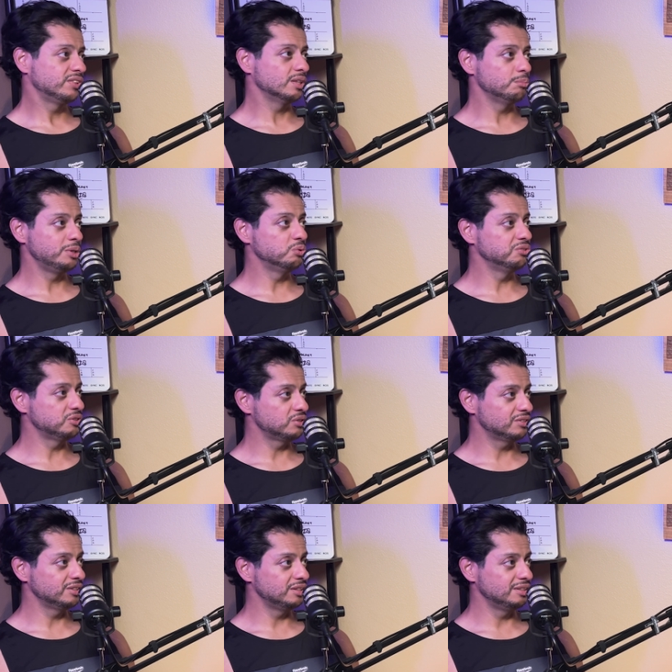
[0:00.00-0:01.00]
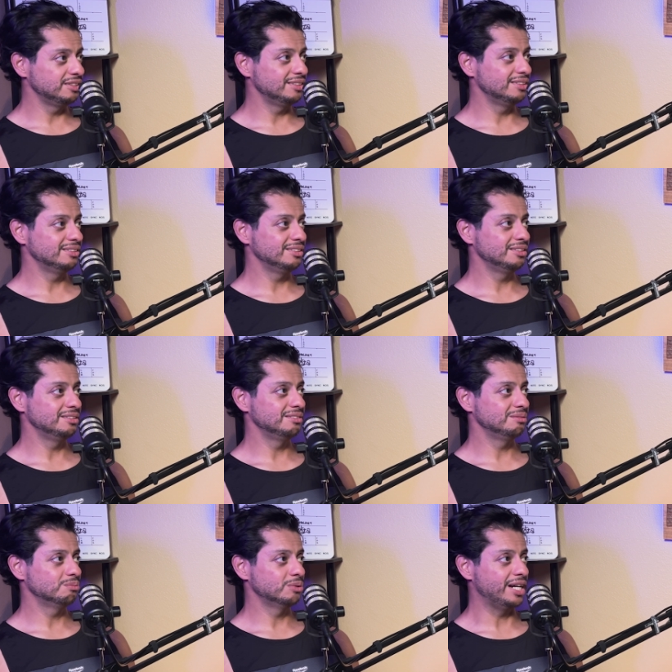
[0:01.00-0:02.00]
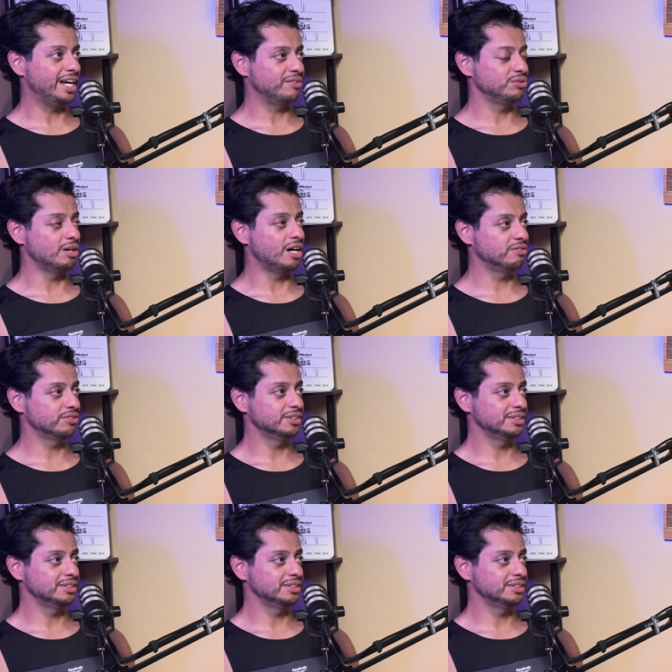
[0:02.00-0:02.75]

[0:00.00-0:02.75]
Somebody was interested in what I have to offer,